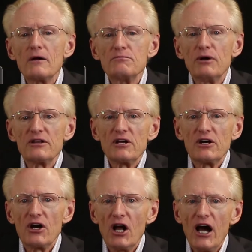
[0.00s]
but
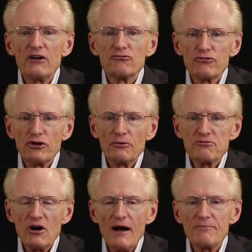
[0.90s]
they're not real
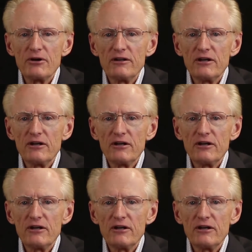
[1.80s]
property.